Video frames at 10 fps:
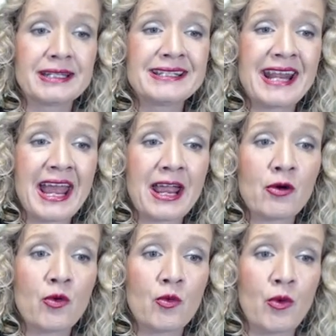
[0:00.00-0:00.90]

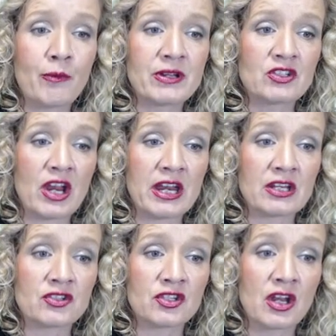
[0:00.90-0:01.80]
Now, when we
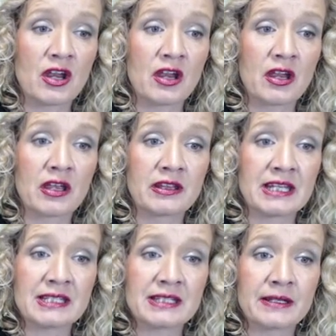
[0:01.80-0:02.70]
change
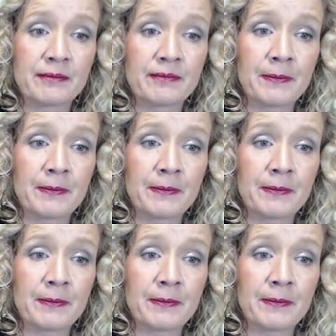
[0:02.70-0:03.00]
this,